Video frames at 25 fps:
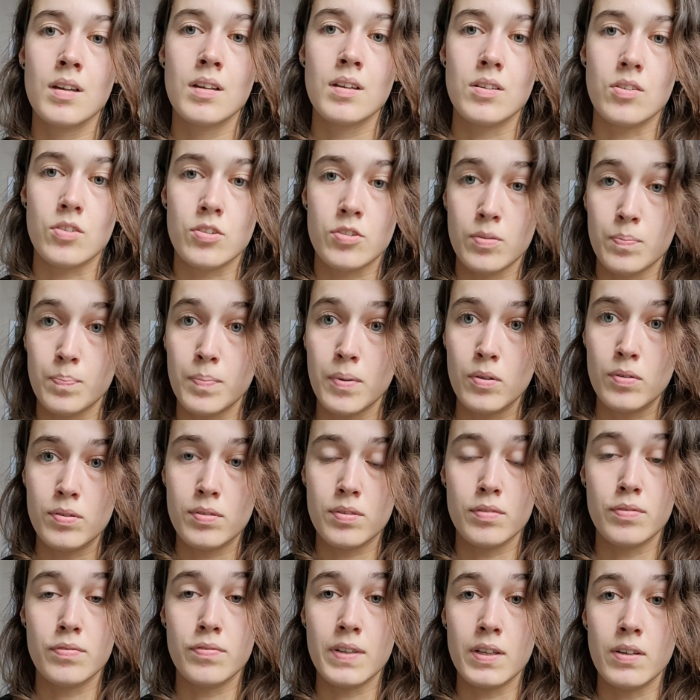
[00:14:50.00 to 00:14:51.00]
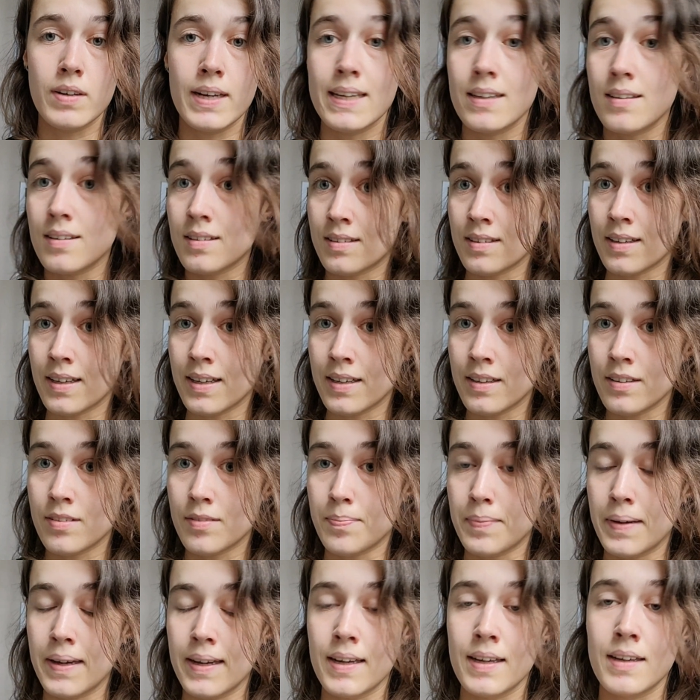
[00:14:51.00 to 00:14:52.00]
you're supposed to feel energized
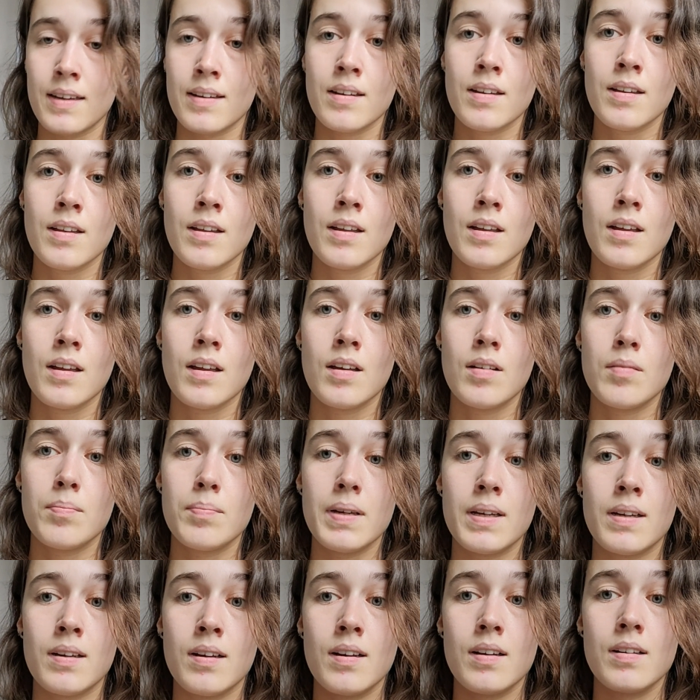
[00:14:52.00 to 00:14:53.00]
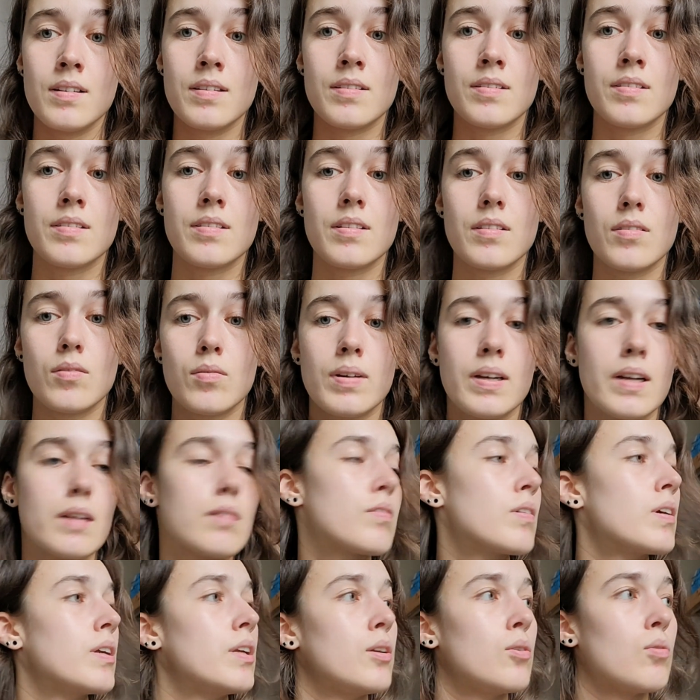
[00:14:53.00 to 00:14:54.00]
by it, because
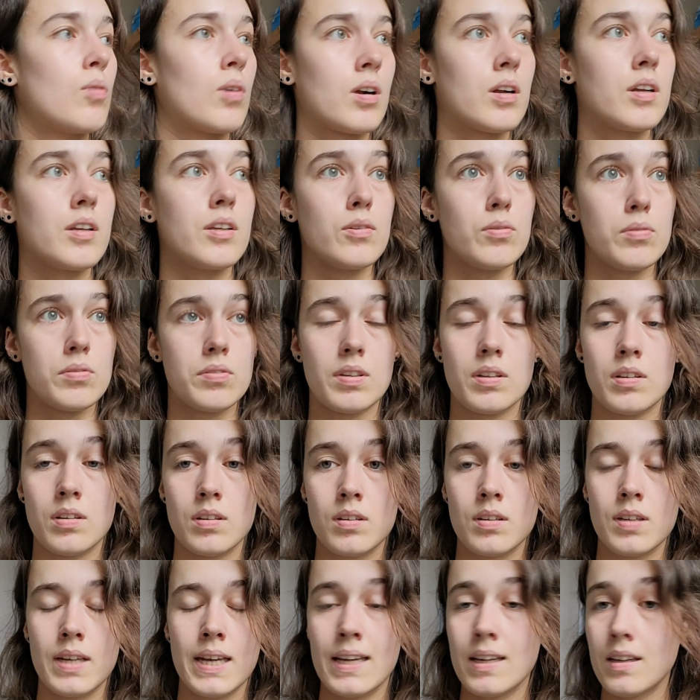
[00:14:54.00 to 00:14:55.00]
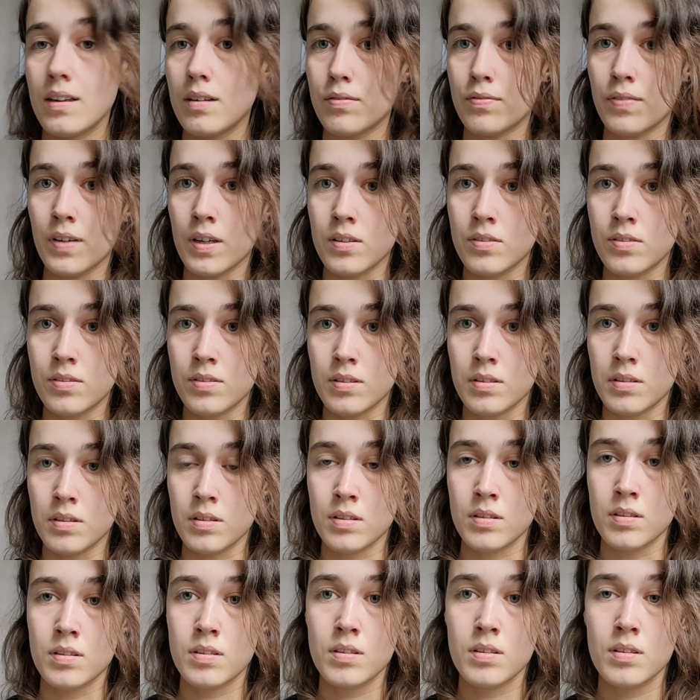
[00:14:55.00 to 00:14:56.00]
whenever you are using any function
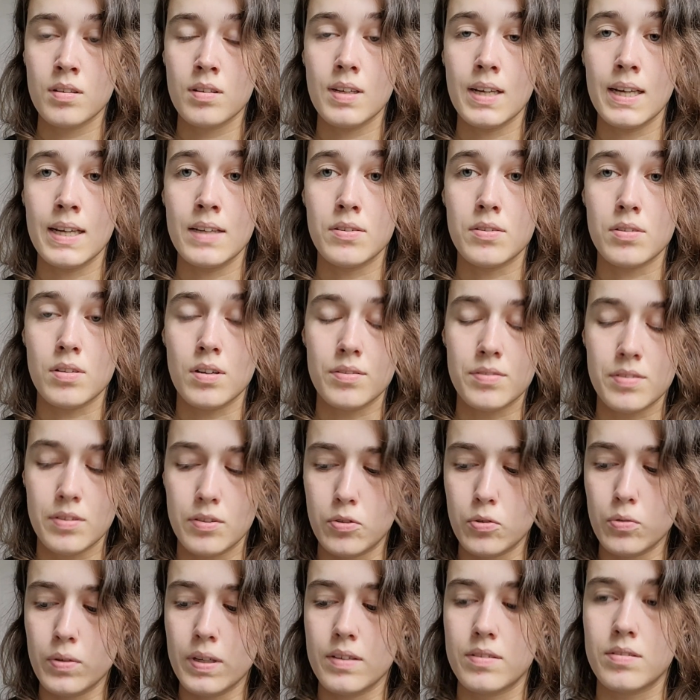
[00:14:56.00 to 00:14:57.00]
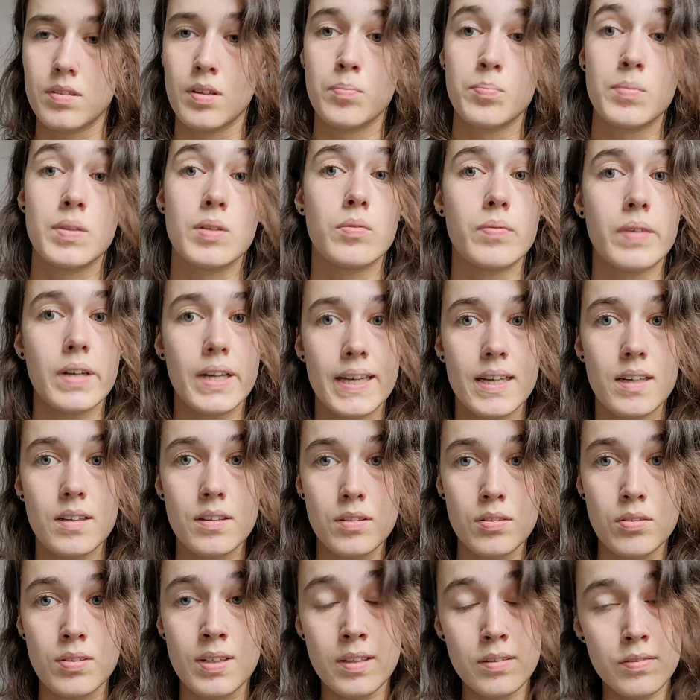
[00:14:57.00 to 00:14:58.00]
and you're also doing something related
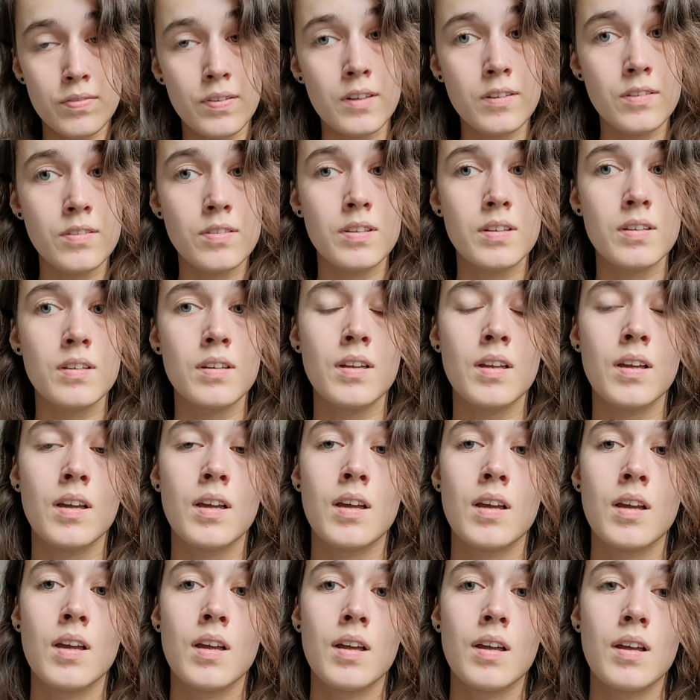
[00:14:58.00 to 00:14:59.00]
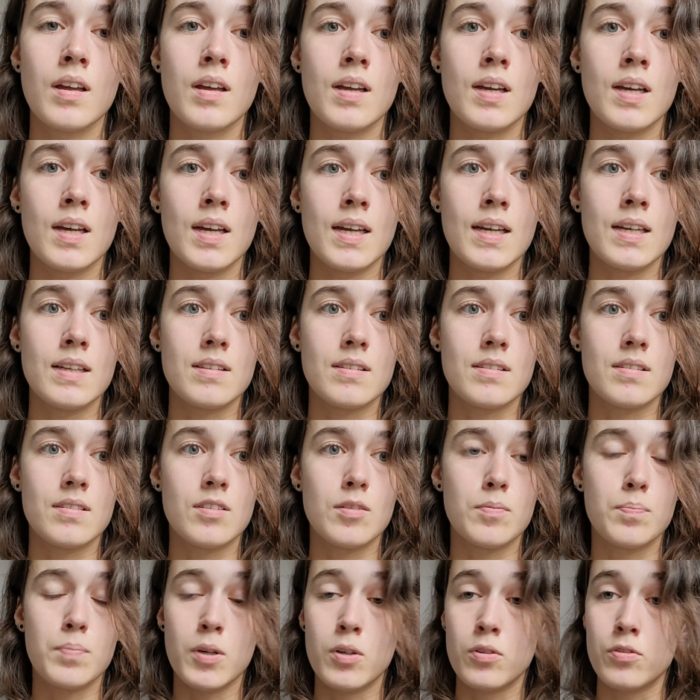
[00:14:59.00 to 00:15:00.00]
to that function, it's
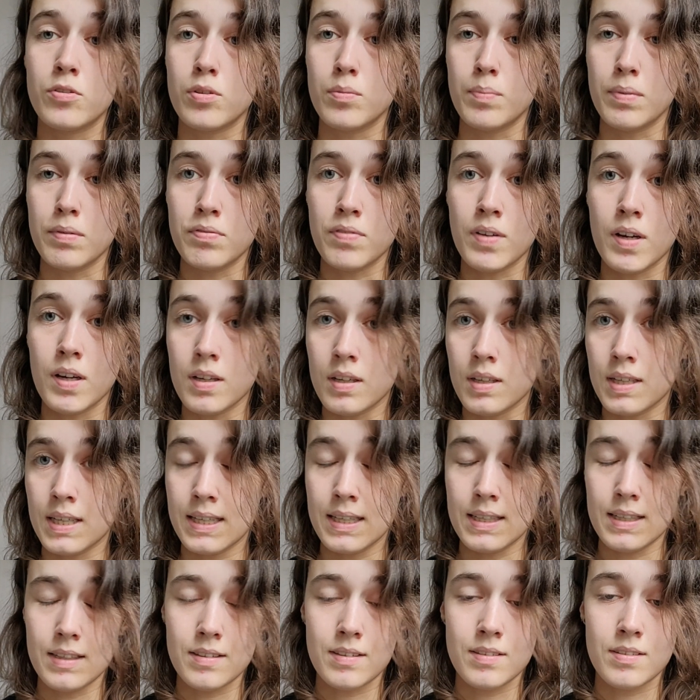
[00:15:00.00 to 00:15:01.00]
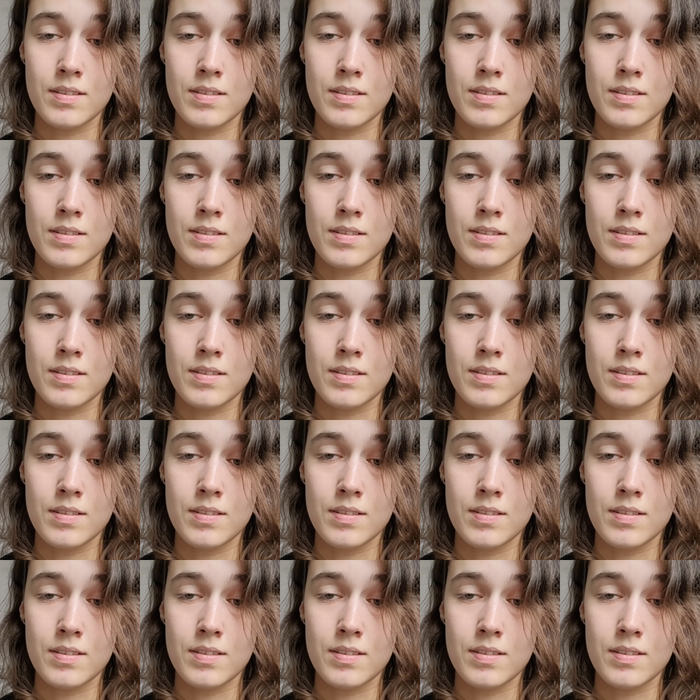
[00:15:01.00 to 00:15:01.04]
supposed to be fun and it's